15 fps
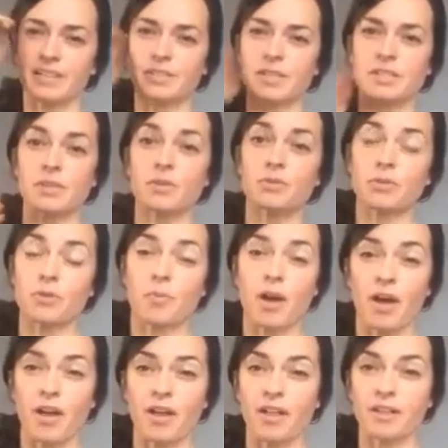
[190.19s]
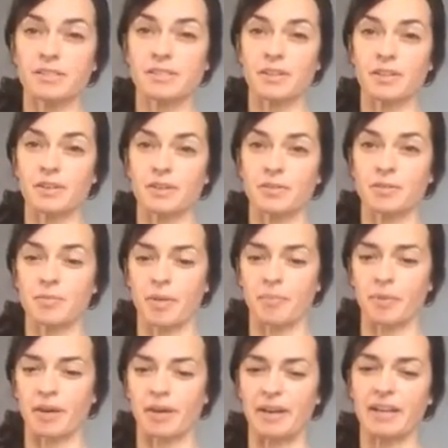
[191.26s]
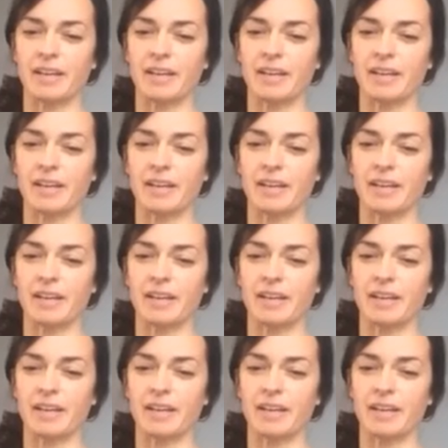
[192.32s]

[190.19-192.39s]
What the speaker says: So let's go through them all so that you can remember.